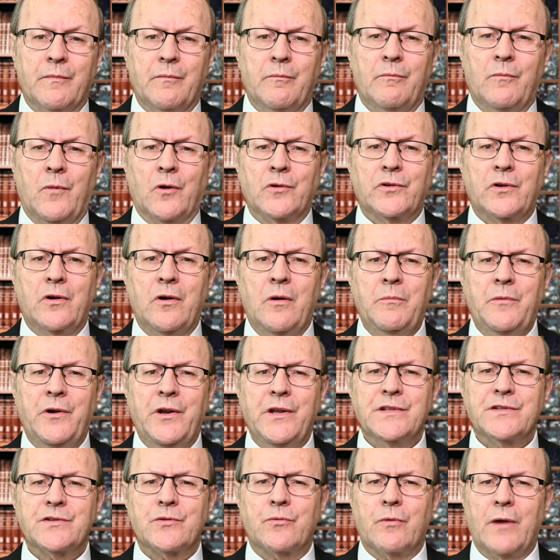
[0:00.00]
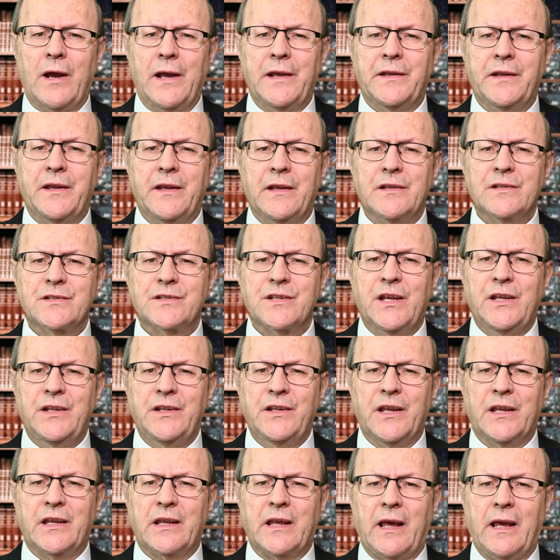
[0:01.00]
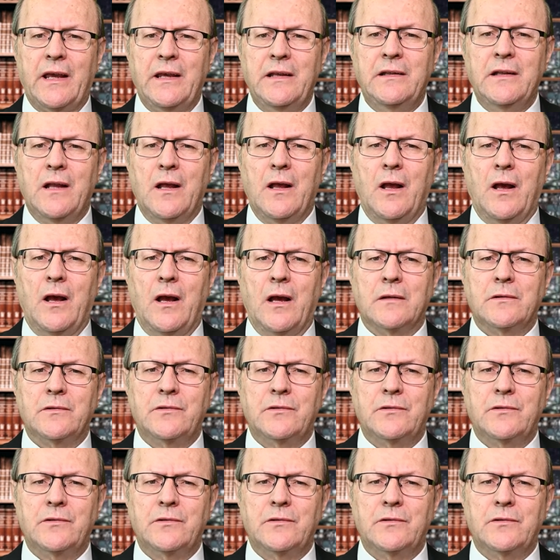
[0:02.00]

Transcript: Montgomery's writings indicate a